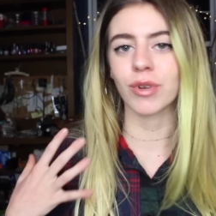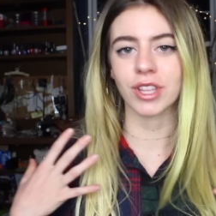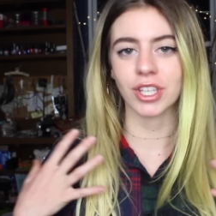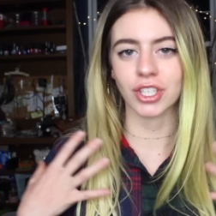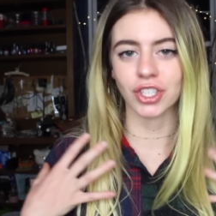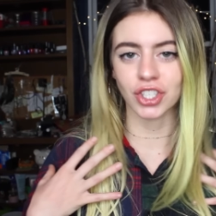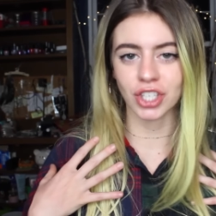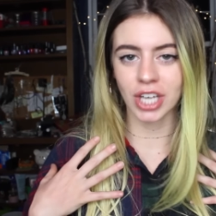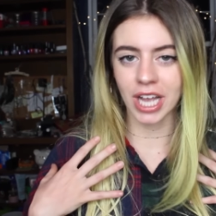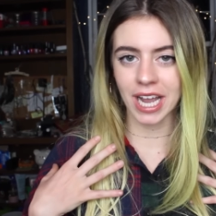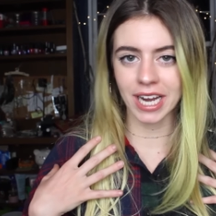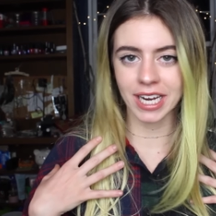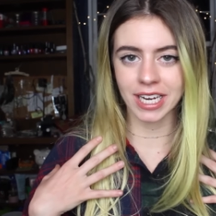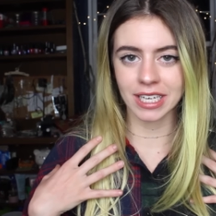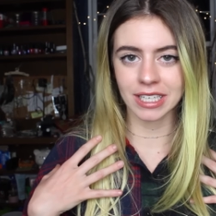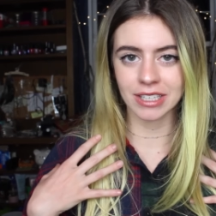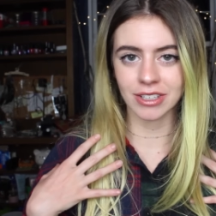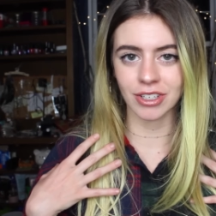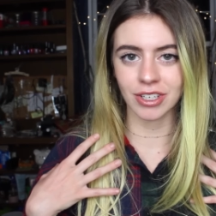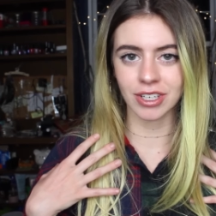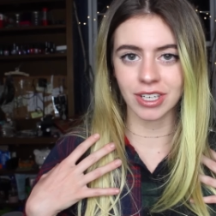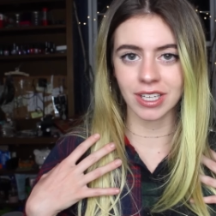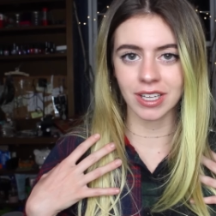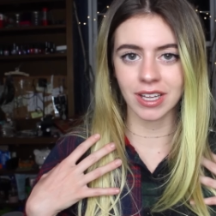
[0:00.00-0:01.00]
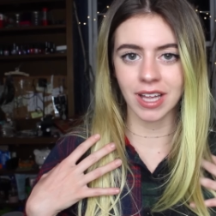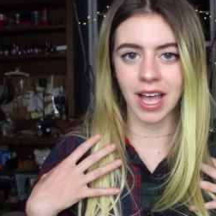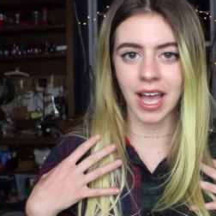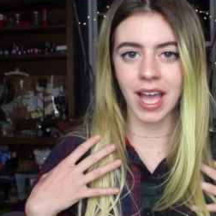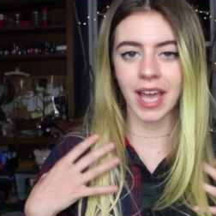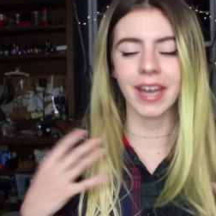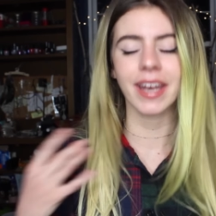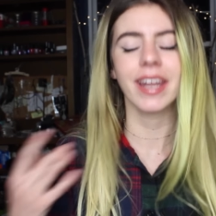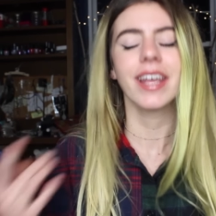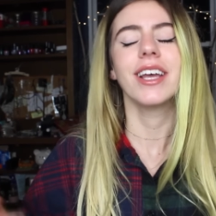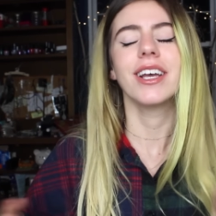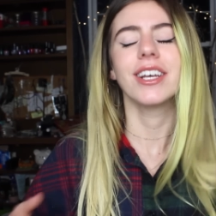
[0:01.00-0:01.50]
with a jacket look a
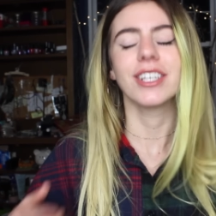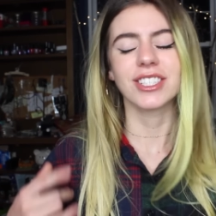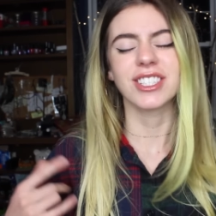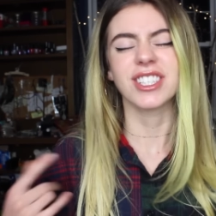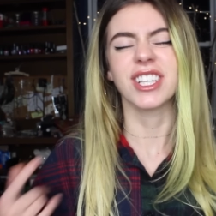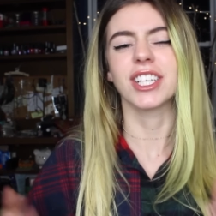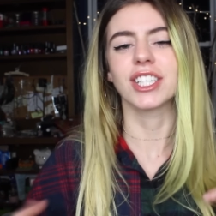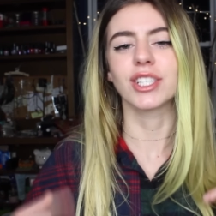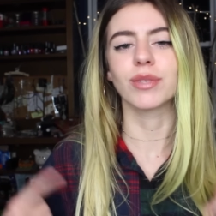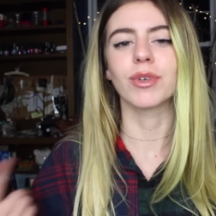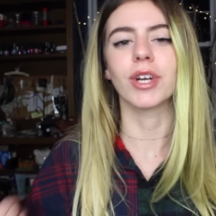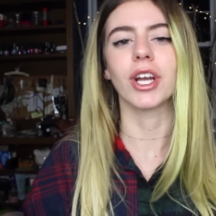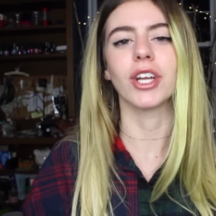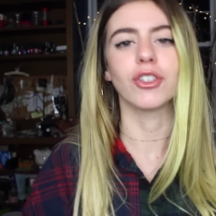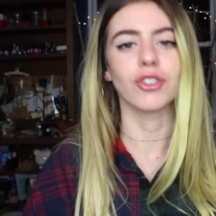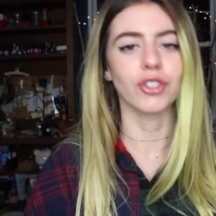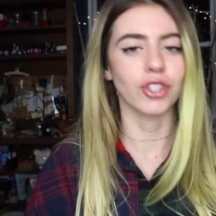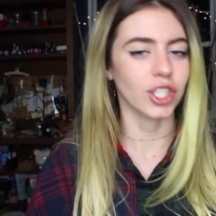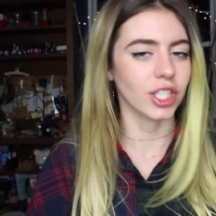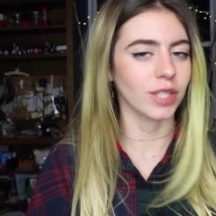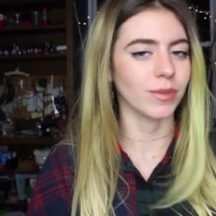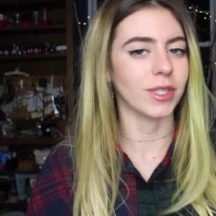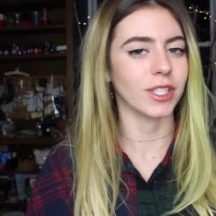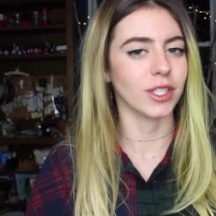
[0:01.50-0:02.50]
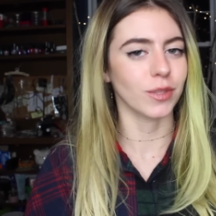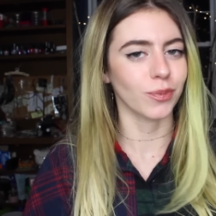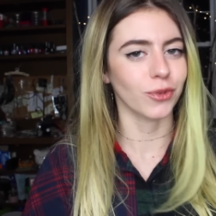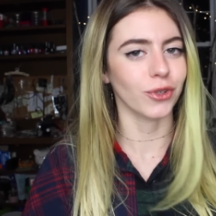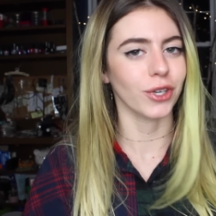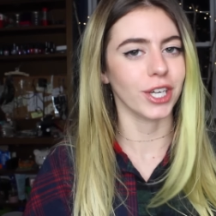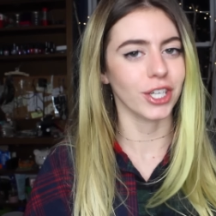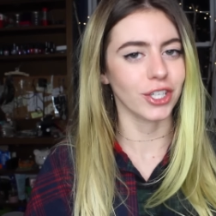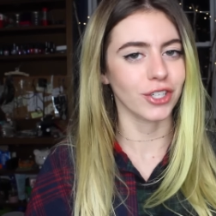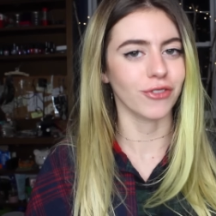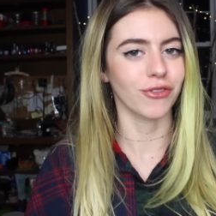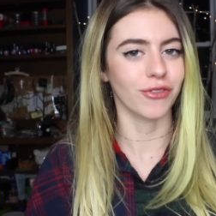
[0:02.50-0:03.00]
lot, so that's where I drew some
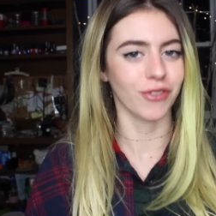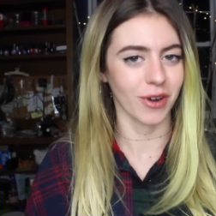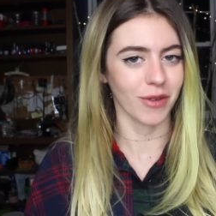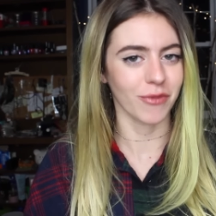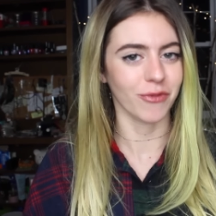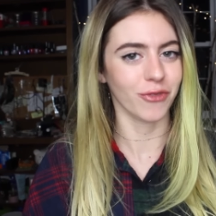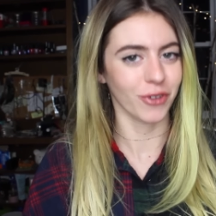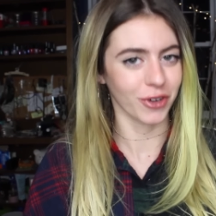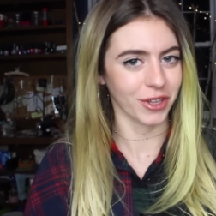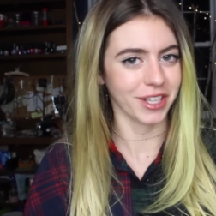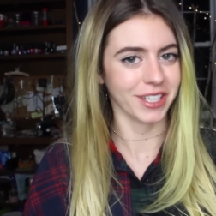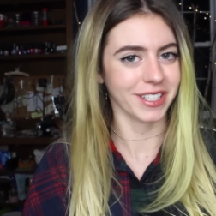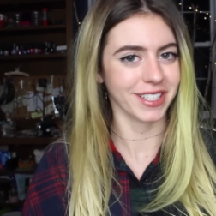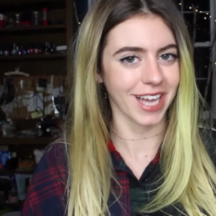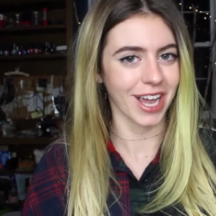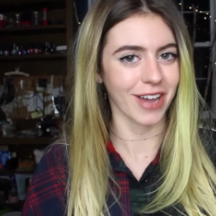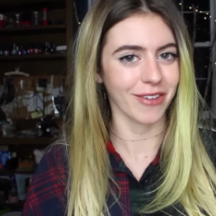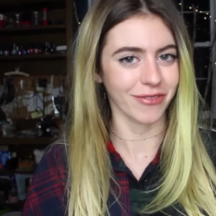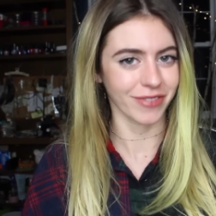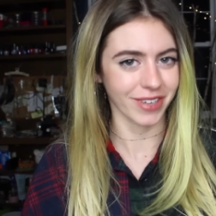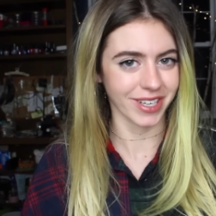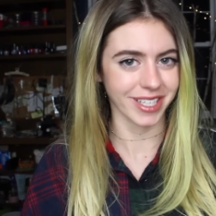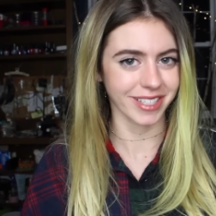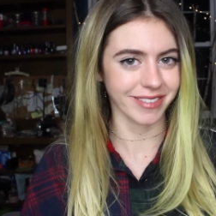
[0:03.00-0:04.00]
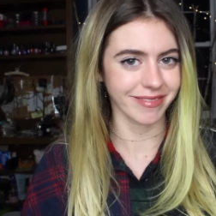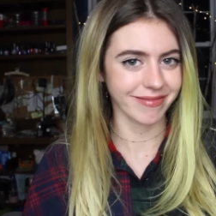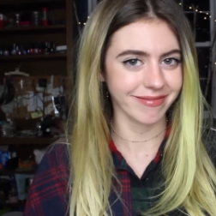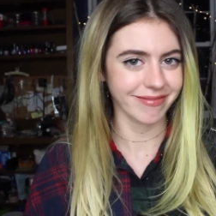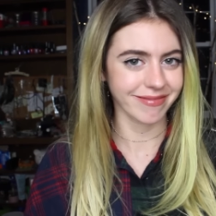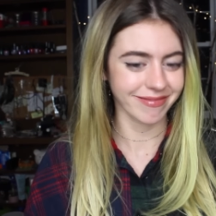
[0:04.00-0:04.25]
inspiration from for this outfit.